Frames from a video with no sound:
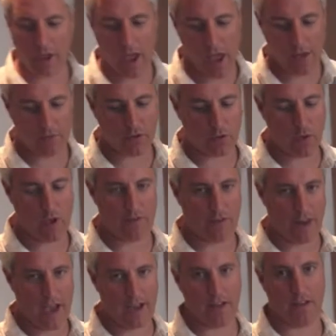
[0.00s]
have is we have
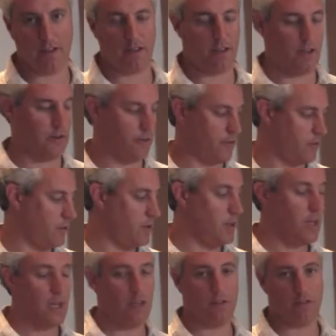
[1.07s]
9 containers
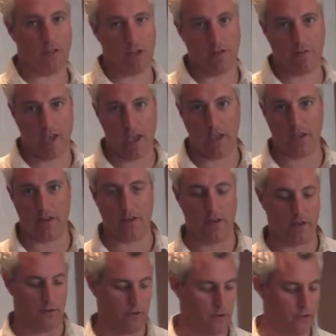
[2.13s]
instead of 8
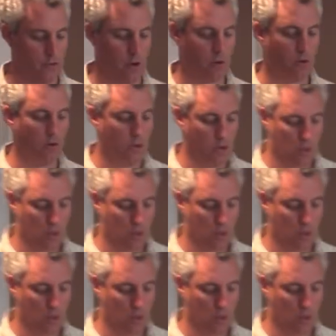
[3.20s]
containers. So